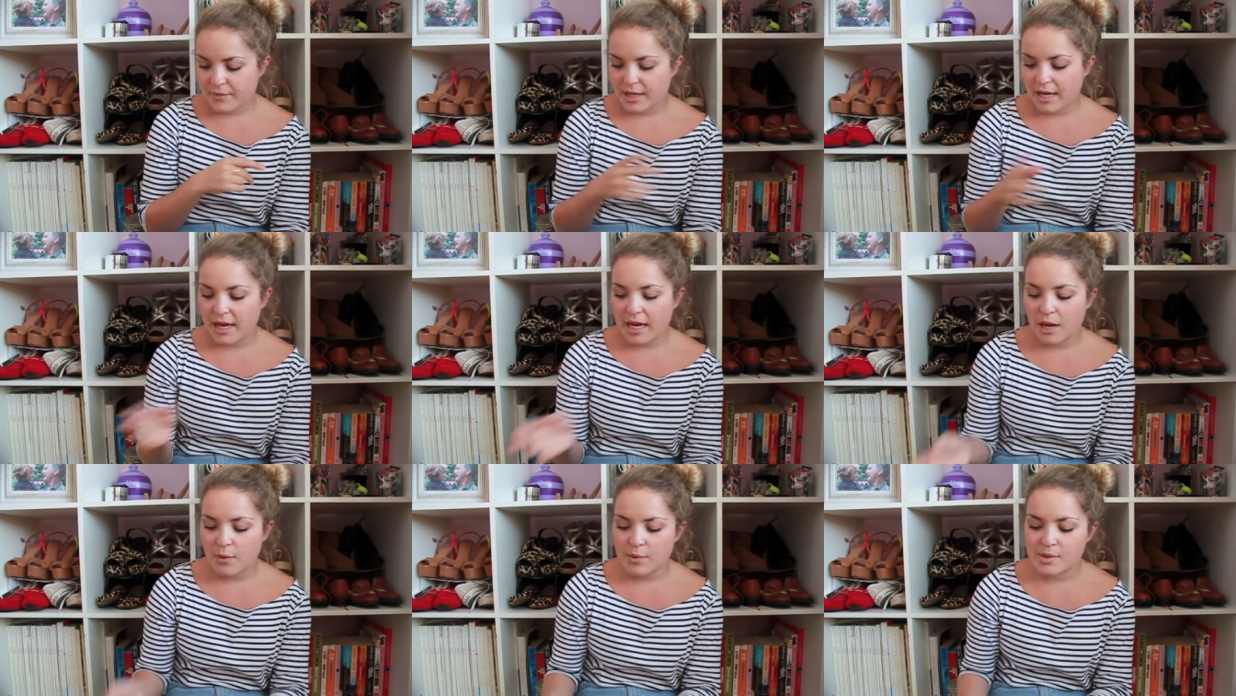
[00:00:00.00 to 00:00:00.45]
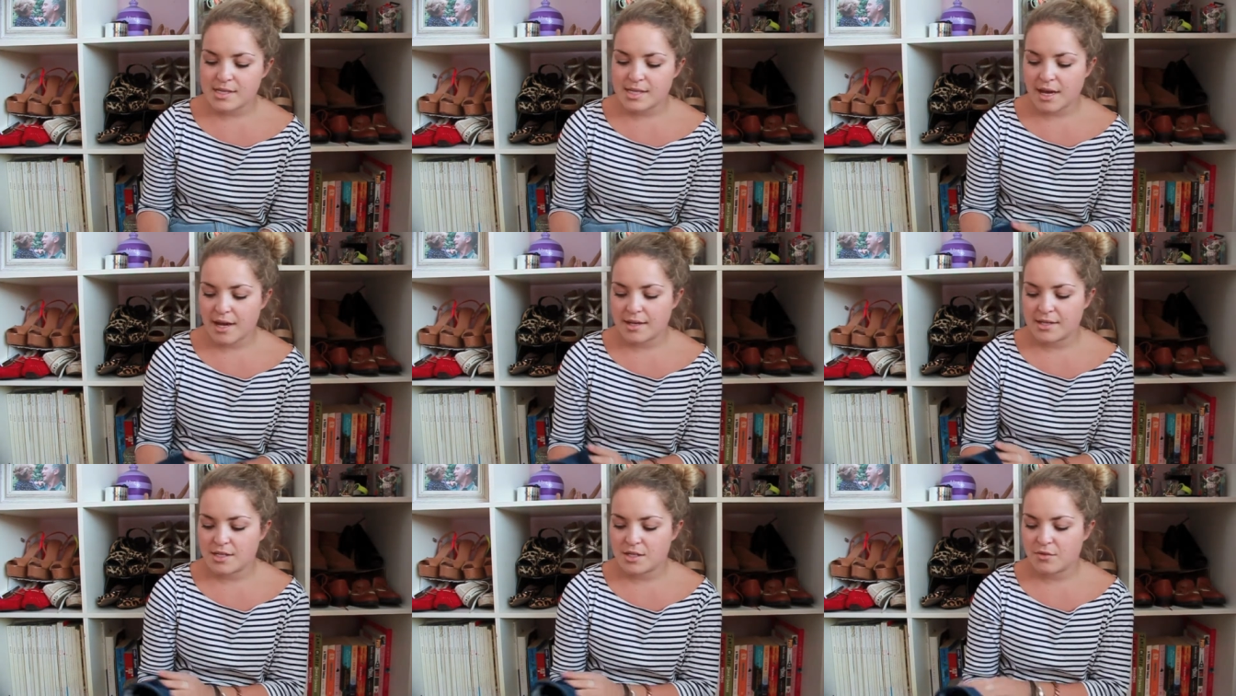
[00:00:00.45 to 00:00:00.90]
I was
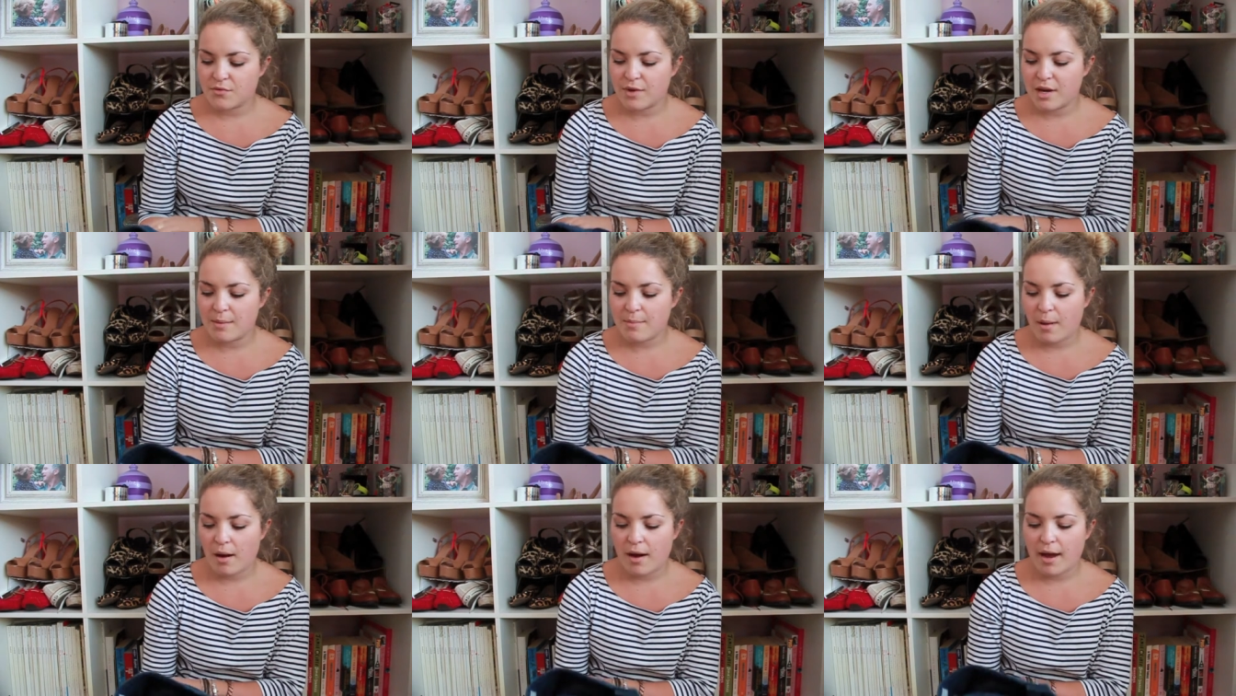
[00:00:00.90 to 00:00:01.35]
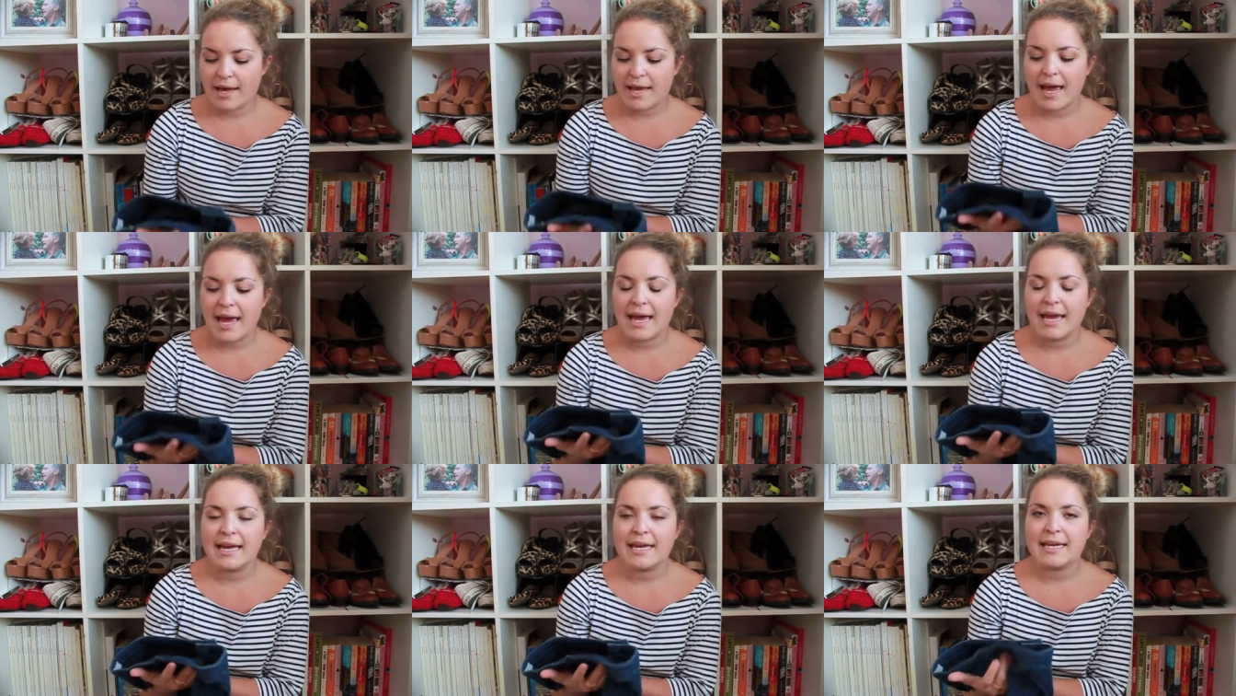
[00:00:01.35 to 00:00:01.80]
going to rebuy
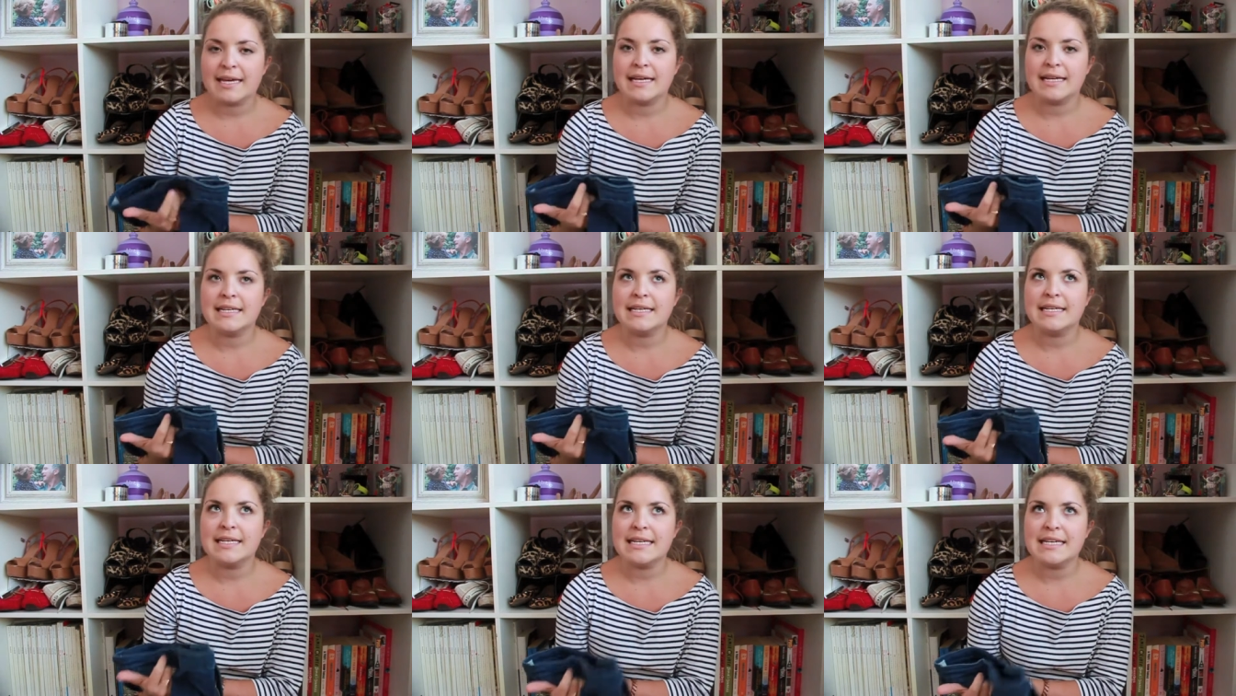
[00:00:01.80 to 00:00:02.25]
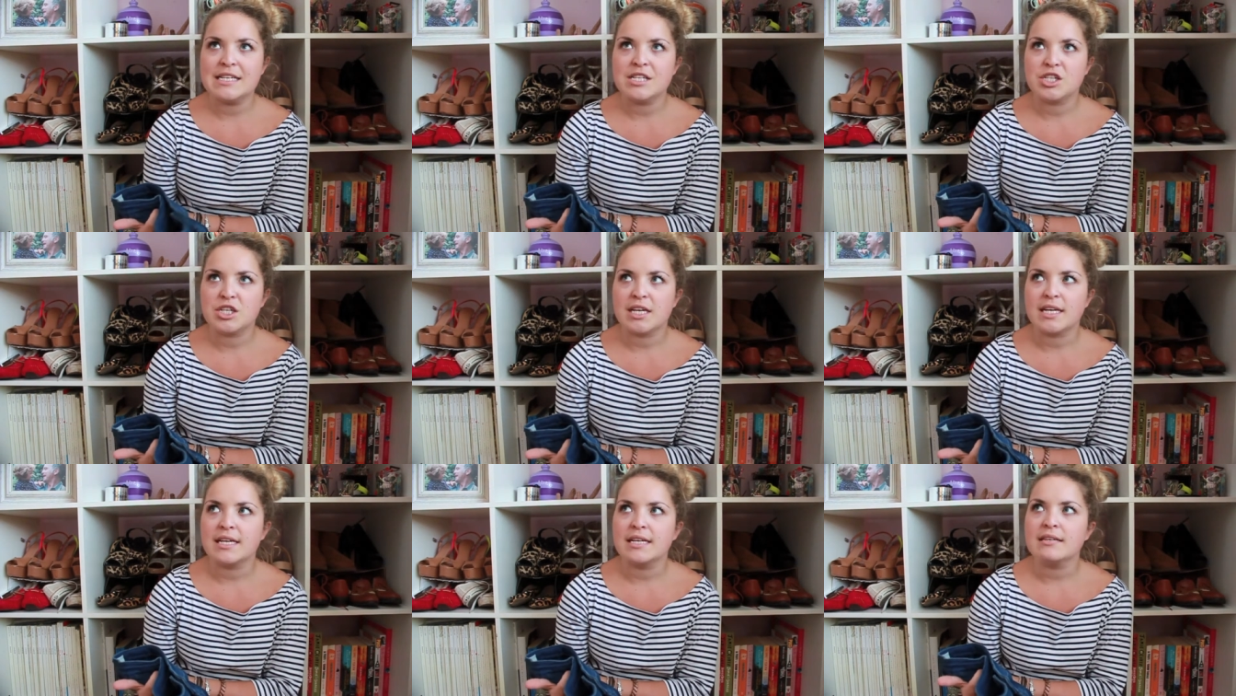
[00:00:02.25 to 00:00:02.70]
a Lee
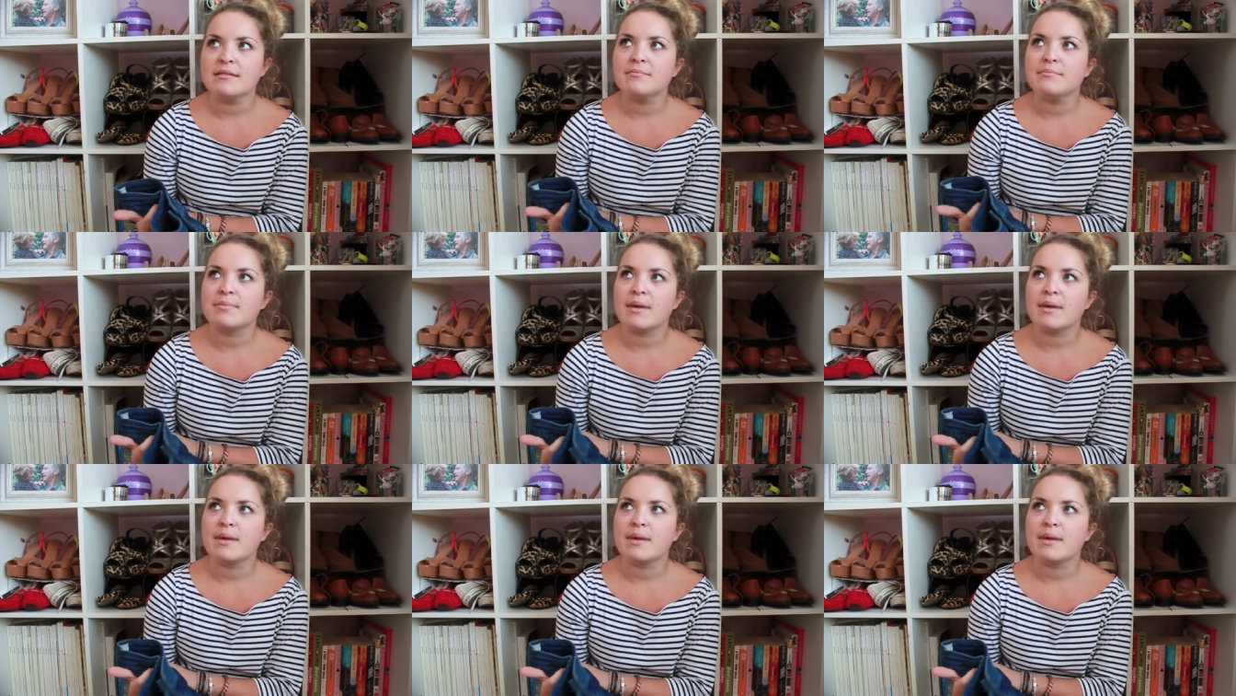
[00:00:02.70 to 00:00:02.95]
jean,